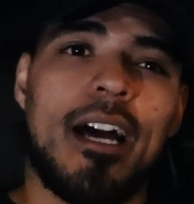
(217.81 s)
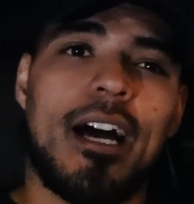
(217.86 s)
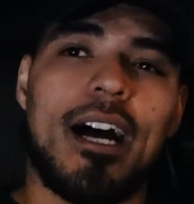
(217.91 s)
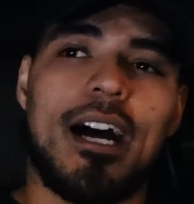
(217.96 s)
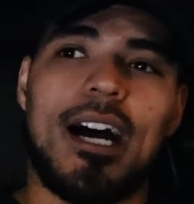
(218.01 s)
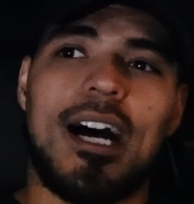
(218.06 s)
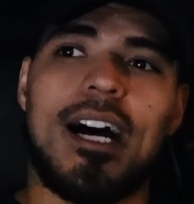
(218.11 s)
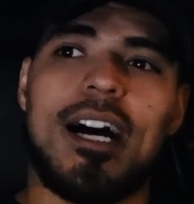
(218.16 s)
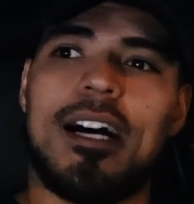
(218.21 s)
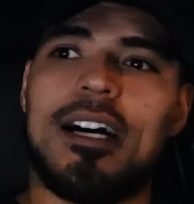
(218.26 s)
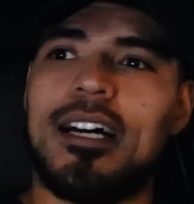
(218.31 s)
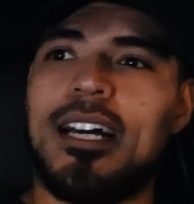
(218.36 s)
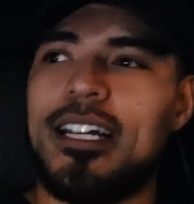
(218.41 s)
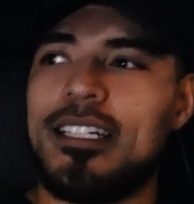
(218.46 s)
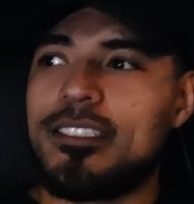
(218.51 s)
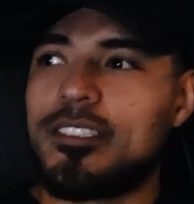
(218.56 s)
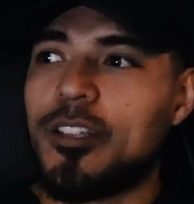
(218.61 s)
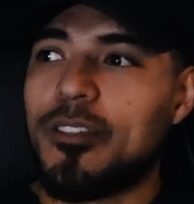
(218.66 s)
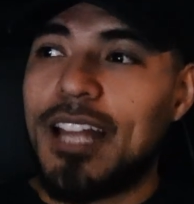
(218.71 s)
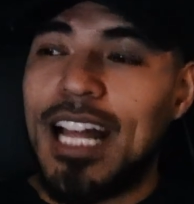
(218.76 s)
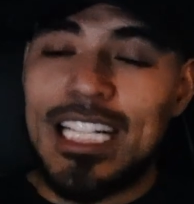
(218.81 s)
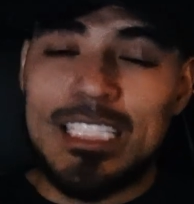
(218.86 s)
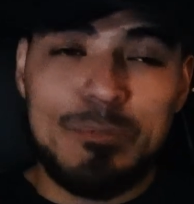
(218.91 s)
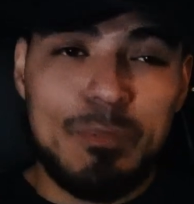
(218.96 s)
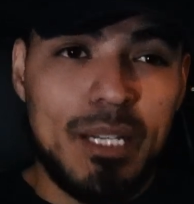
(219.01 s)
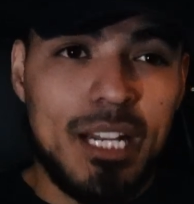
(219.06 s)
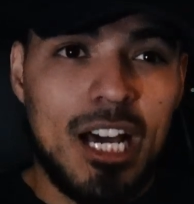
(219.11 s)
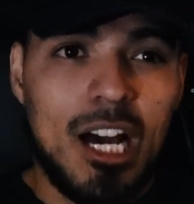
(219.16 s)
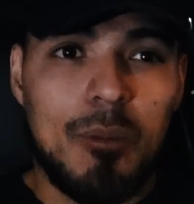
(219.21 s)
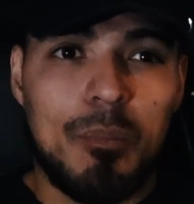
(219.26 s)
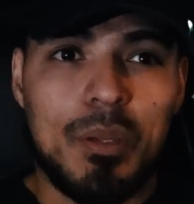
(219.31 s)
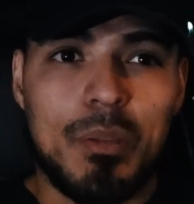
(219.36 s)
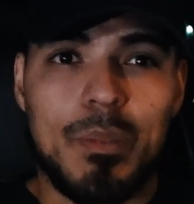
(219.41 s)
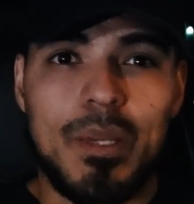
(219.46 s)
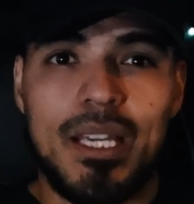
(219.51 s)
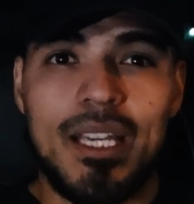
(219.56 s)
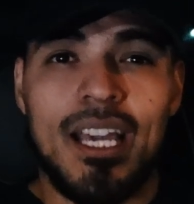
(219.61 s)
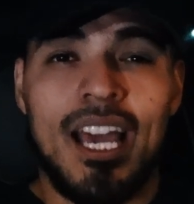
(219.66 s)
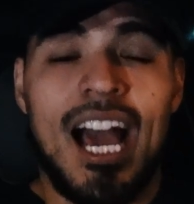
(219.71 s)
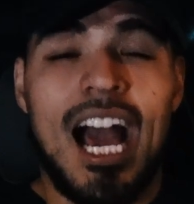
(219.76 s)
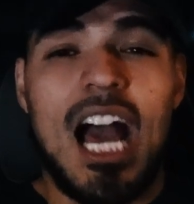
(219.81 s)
Uh, and so that's been helping me.